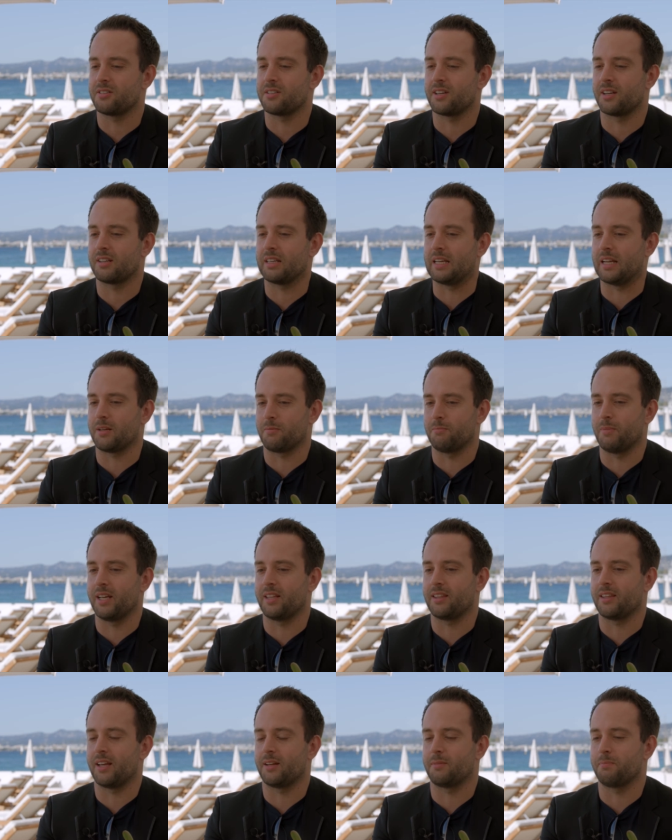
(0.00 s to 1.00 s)
that
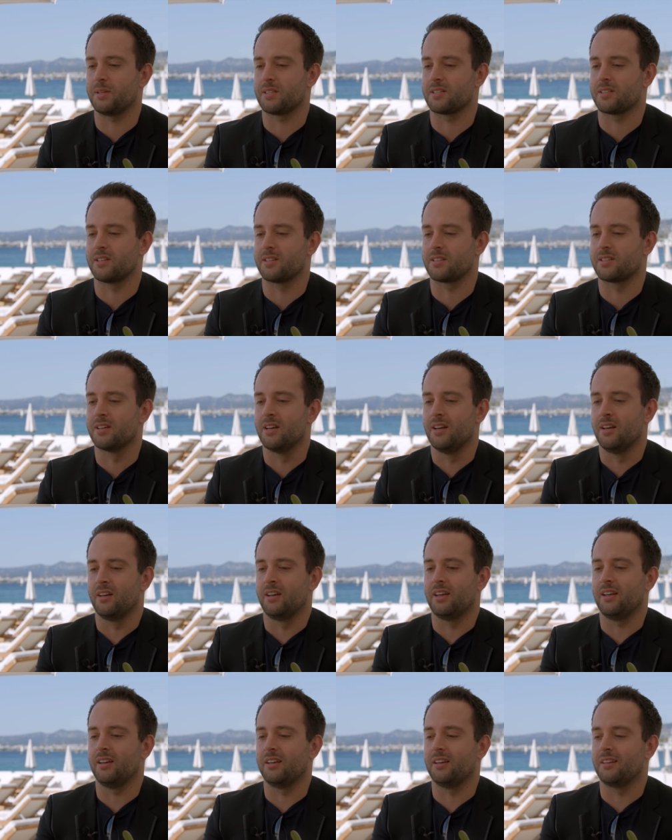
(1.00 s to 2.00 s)
made that business
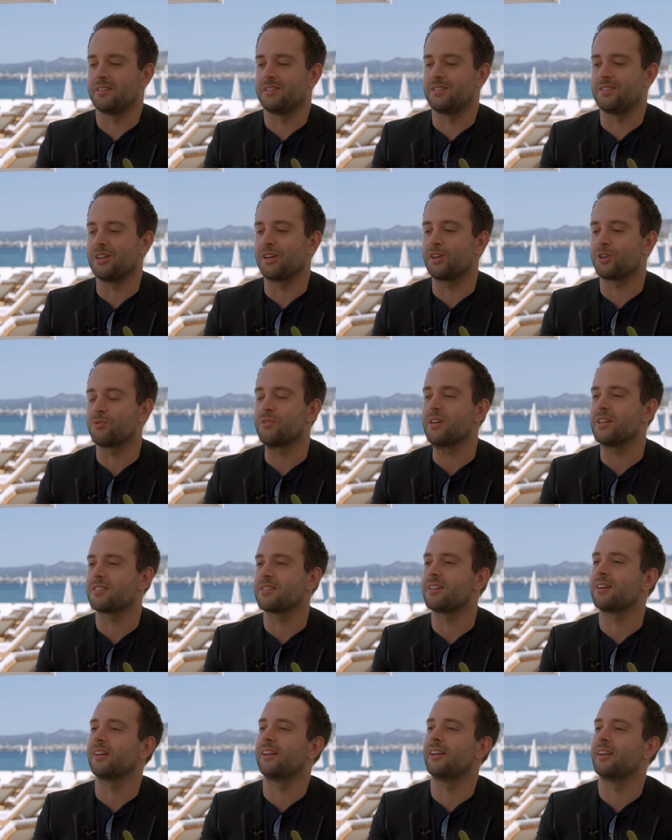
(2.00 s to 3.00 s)

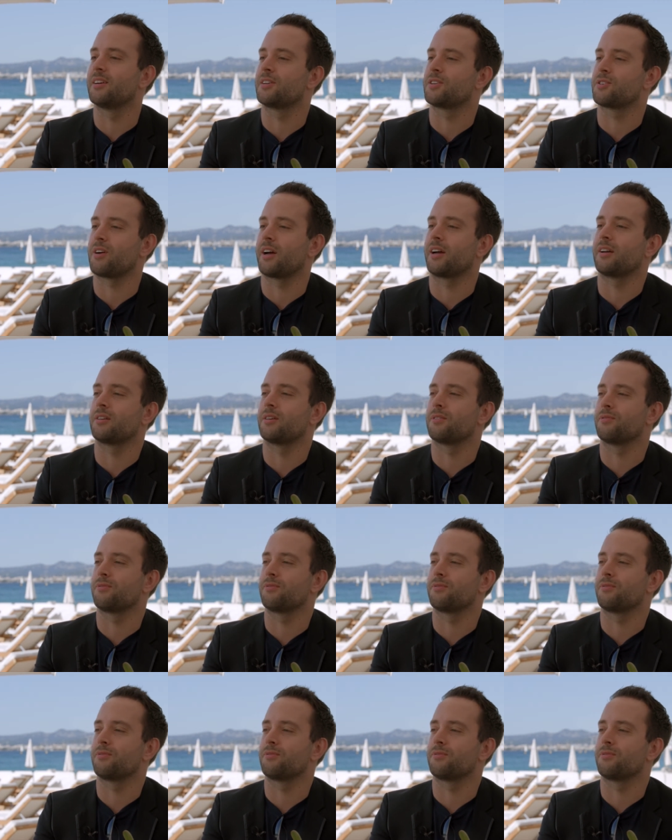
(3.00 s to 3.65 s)
decreasingly attractive.